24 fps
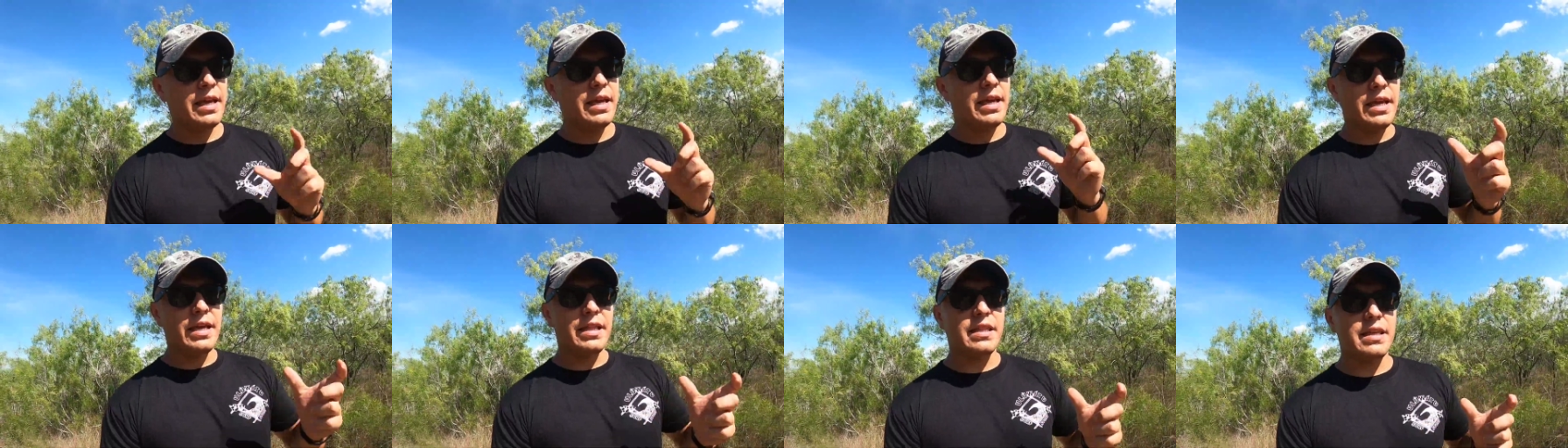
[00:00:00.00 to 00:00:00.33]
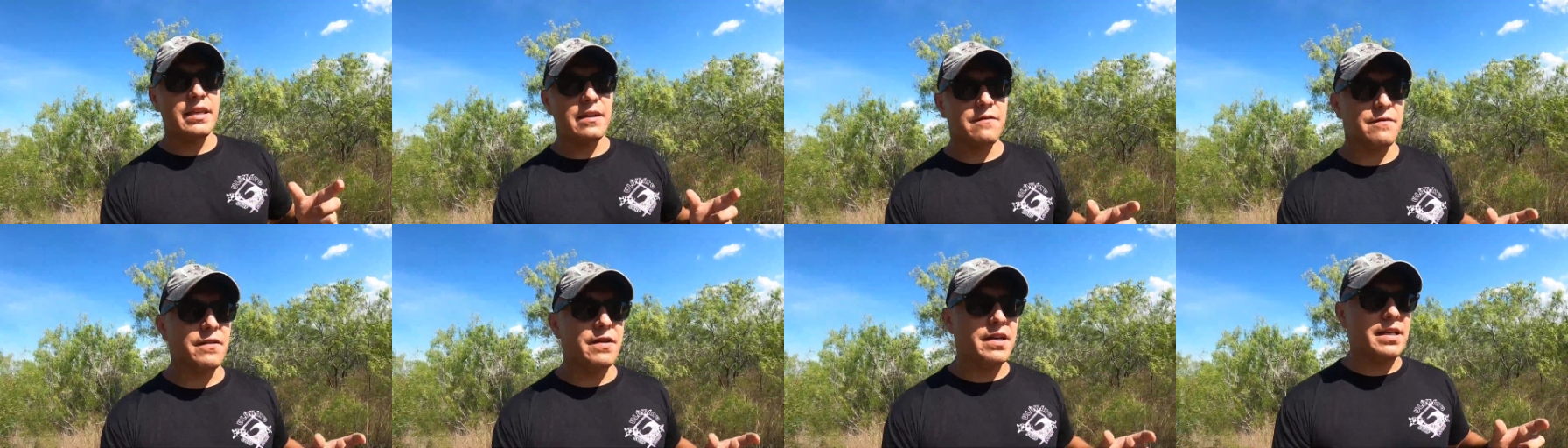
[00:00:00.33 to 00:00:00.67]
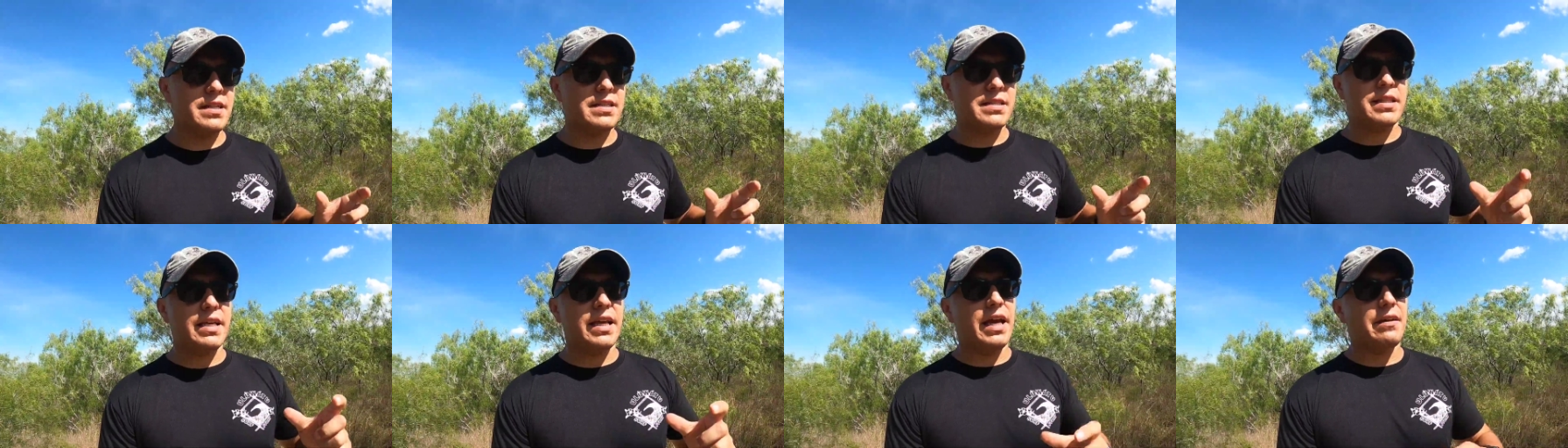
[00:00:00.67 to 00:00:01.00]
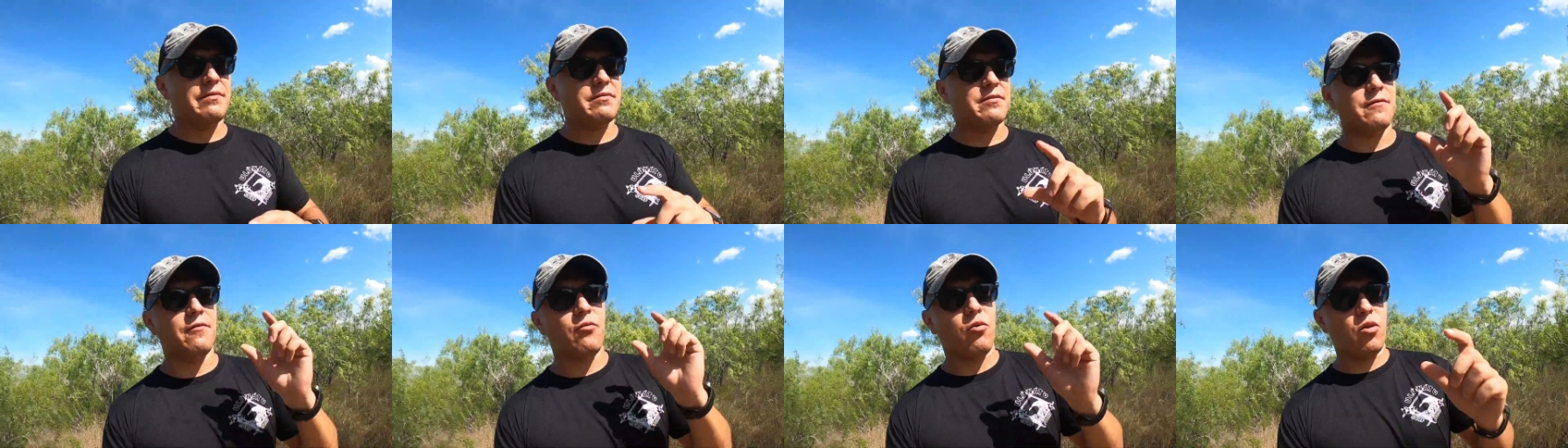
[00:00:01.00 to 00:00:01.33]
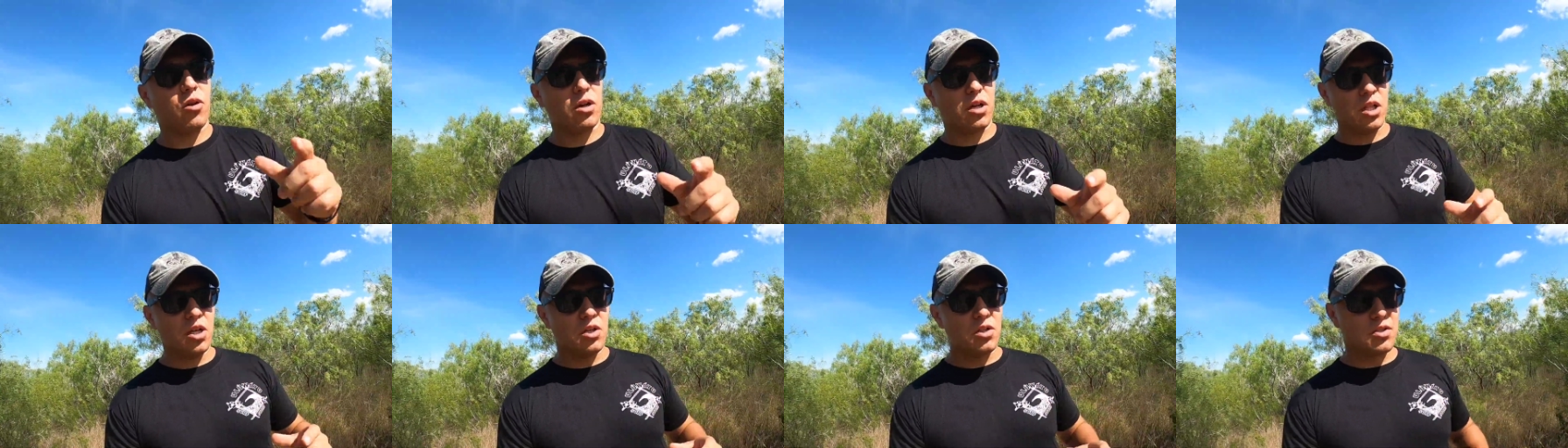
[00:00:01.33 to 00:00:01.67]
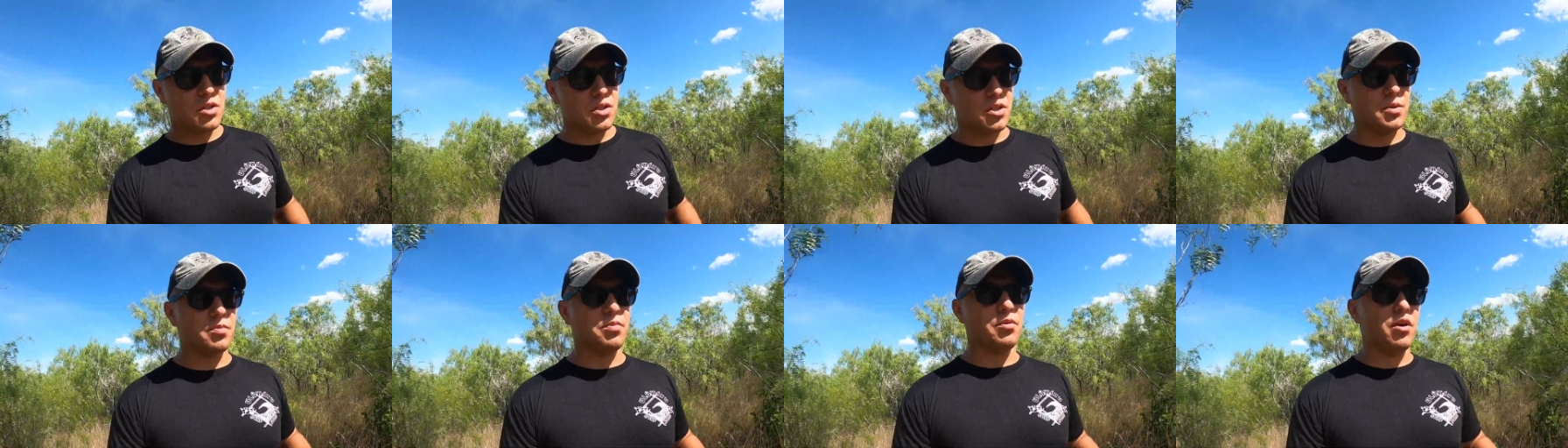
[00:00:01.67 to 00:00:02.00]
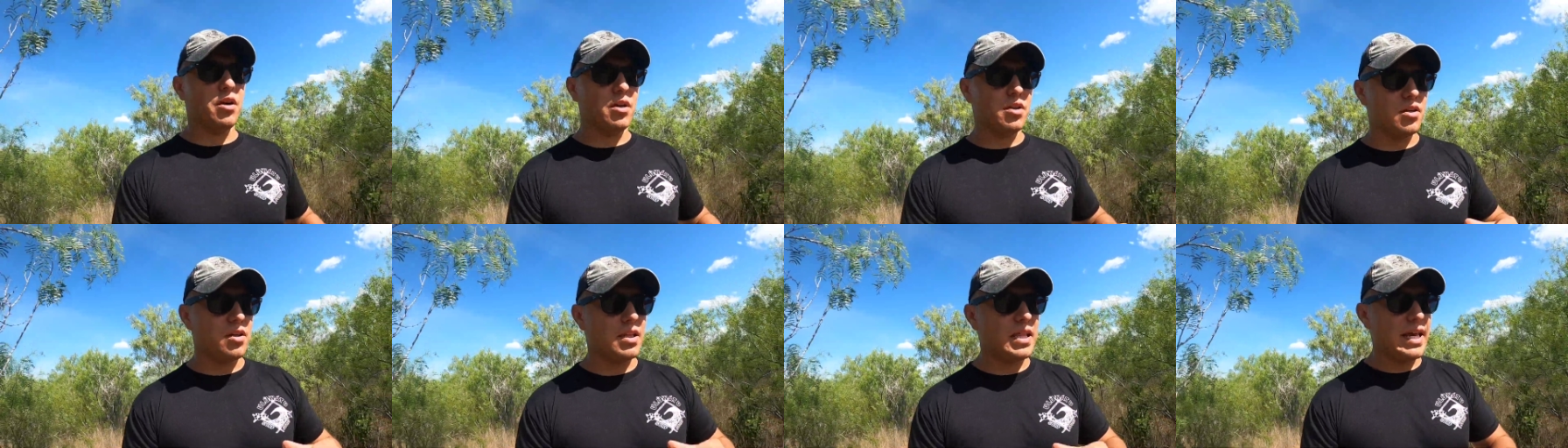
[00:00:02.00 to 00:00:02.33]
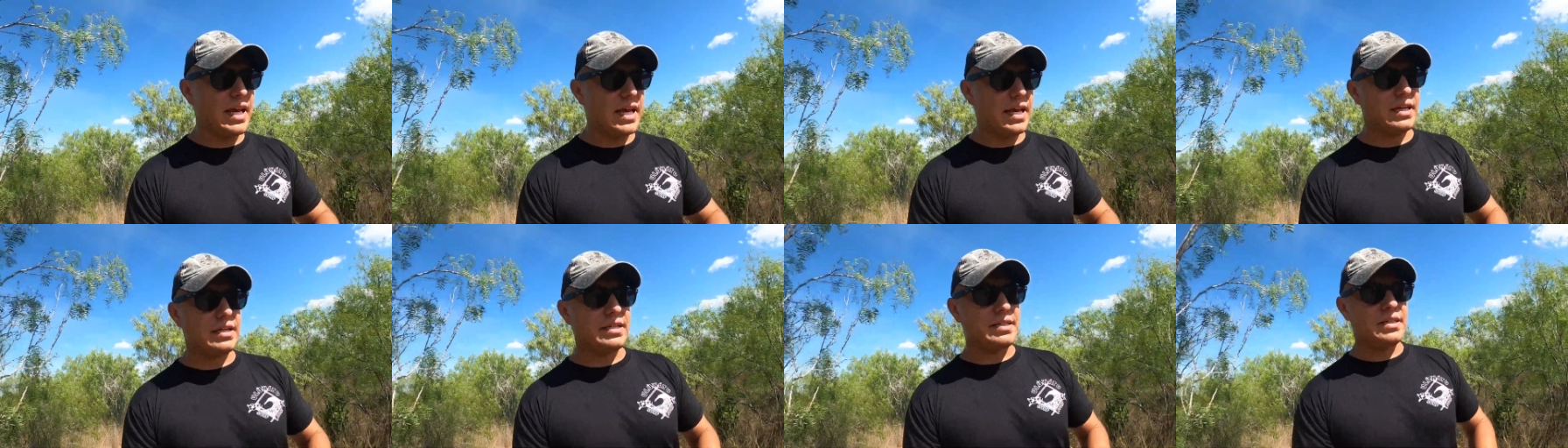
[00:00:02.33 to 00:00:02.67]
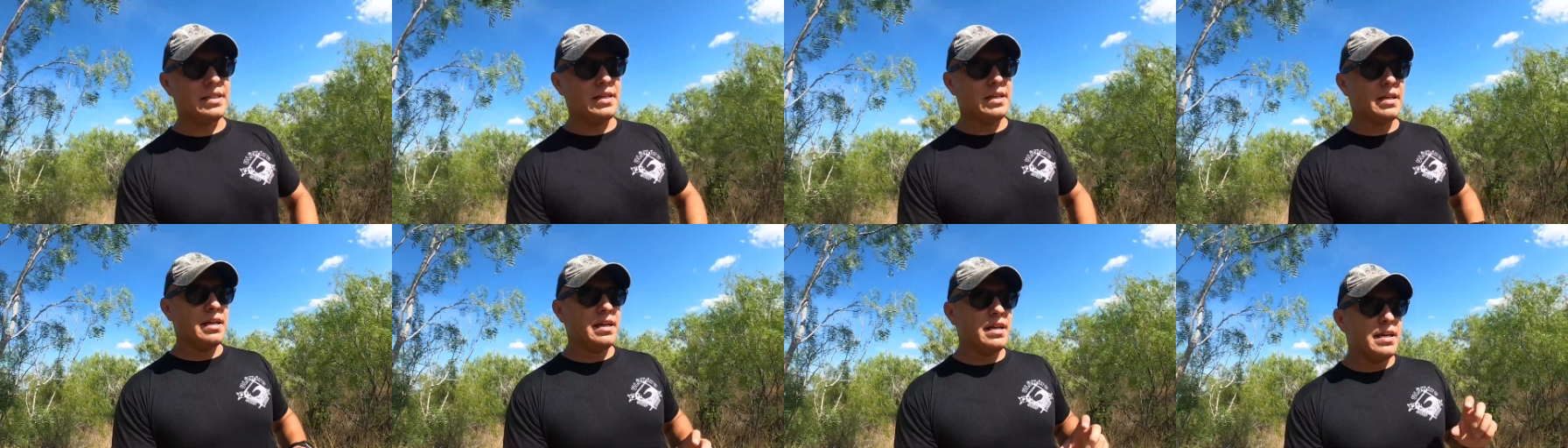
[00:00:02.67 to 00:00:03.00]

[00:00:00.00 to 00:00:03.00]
in the event they have to foreclose on your on your land